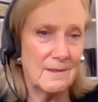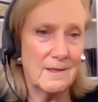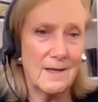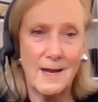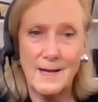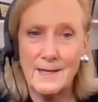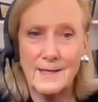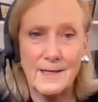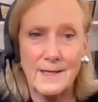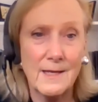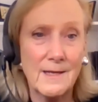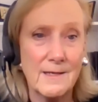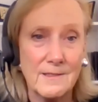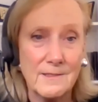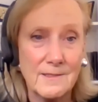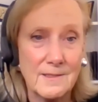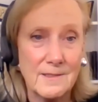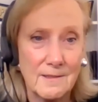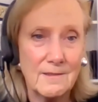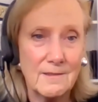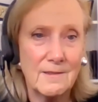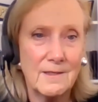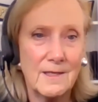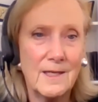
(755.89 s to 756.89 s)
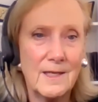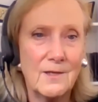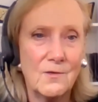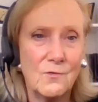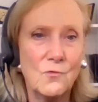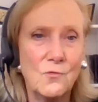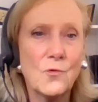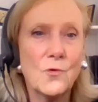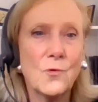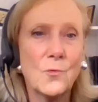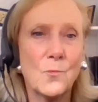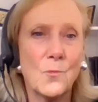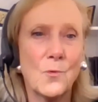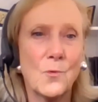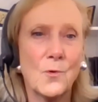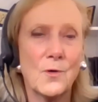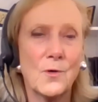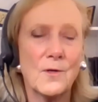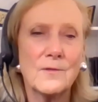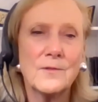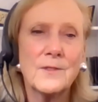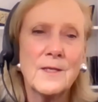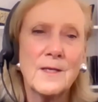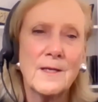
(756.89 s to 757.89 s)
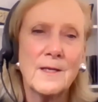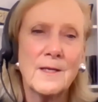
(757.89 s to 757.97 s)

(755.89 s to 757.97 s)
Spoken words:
I guess, in your world.